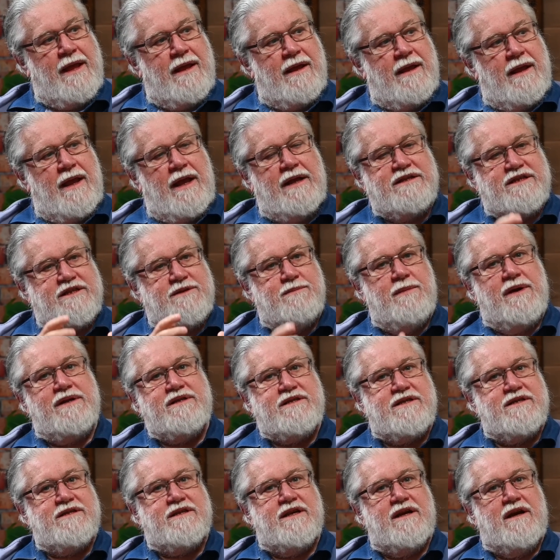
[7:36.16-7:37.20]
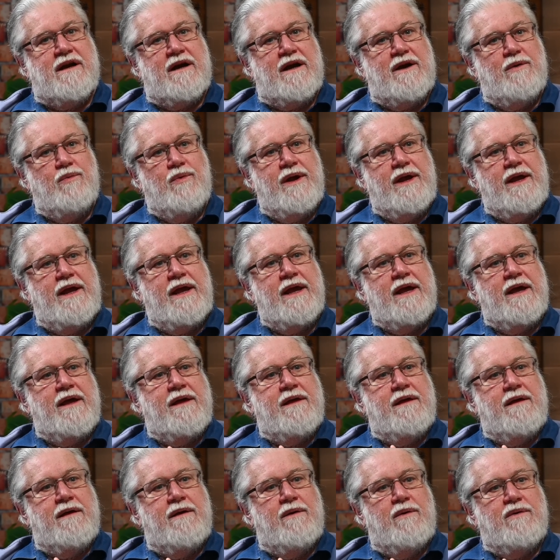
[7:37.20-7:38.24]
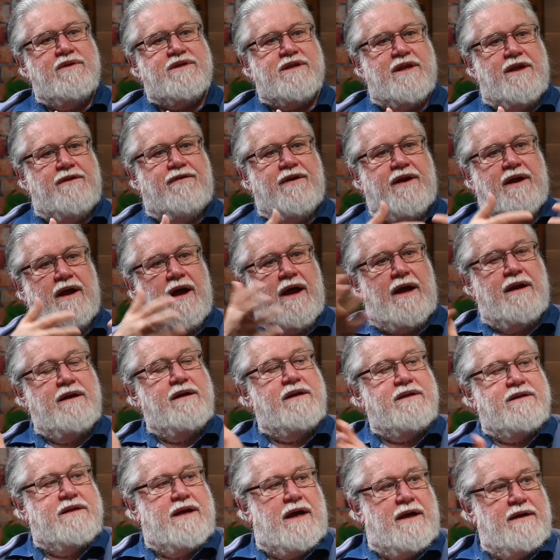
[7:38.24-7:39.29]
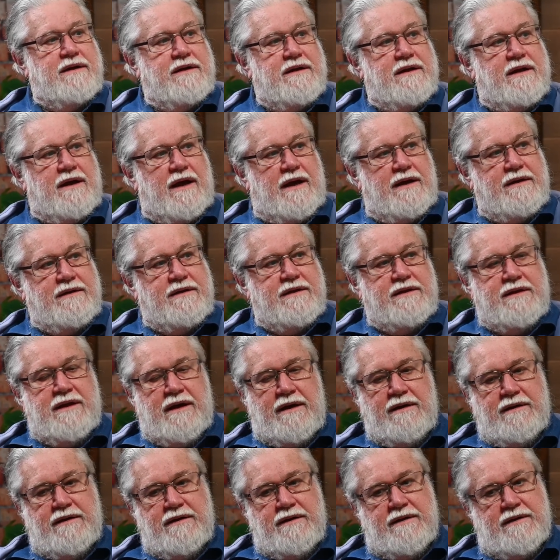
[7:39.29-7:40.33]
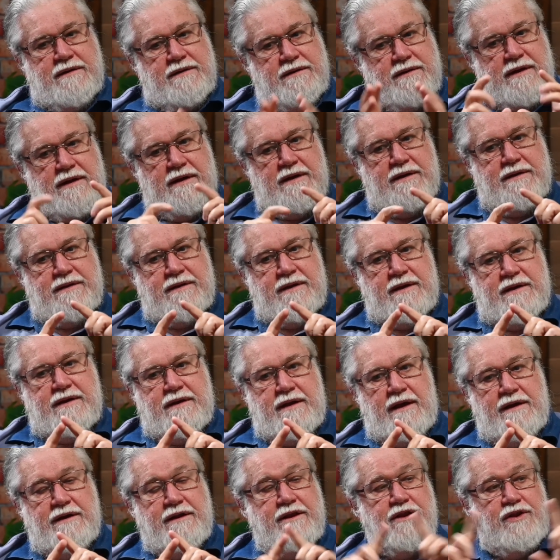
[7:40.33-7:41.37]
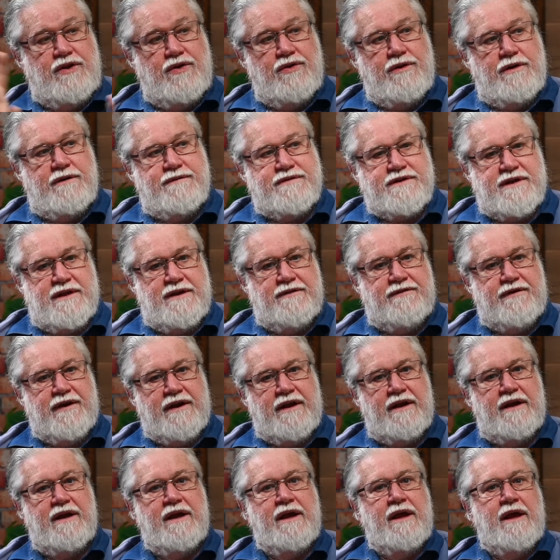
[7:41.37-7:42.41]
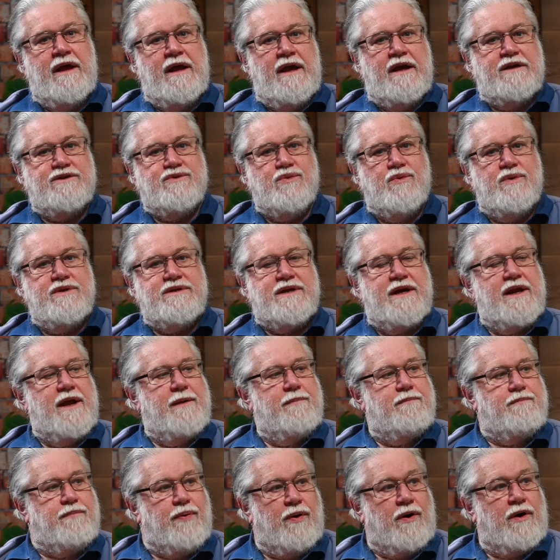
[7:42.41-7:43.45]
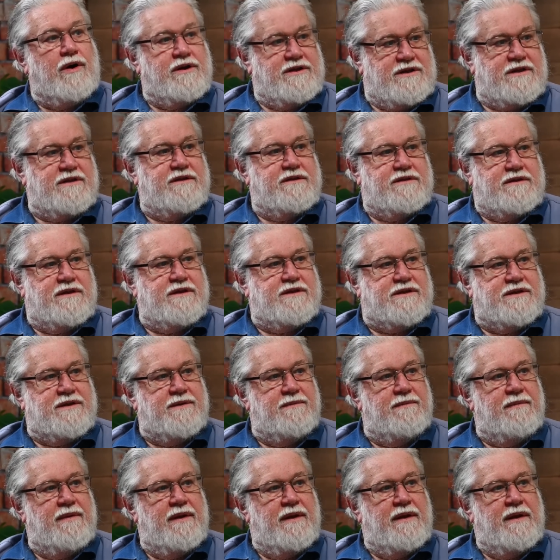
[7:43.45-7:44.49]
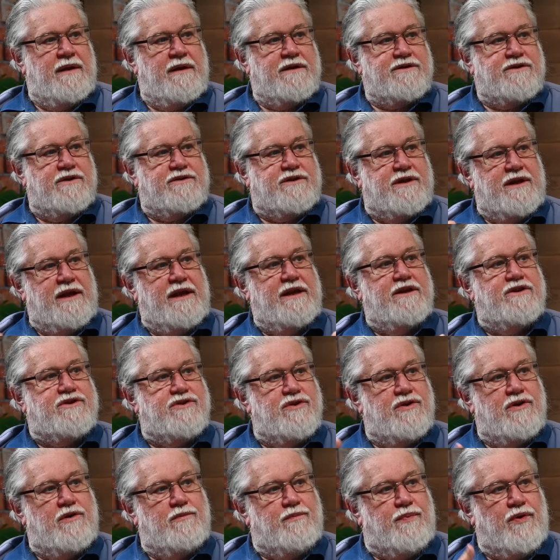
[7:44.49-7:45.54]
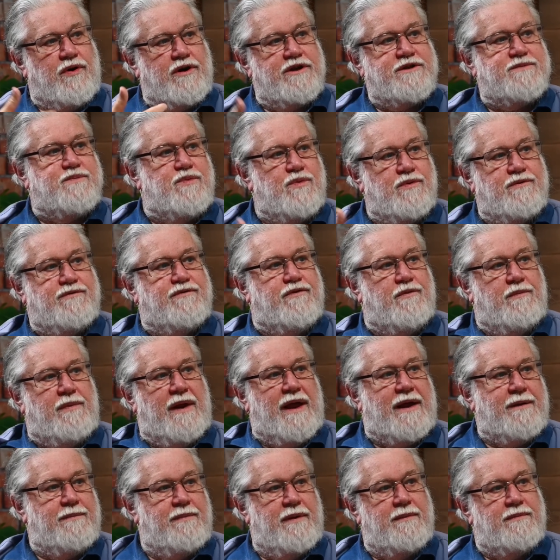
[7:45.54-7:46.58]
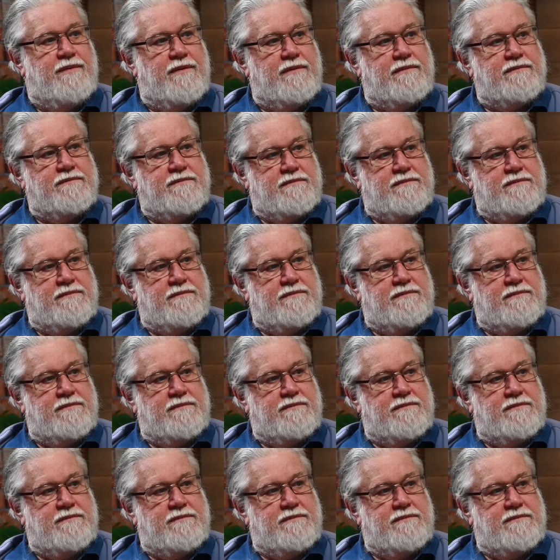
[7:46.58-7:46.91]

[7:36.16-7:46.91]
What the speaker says: And Smuts is the guy where South Africa, under the Union of South Africa, has always had a pass system. So it's an internal passport for black people.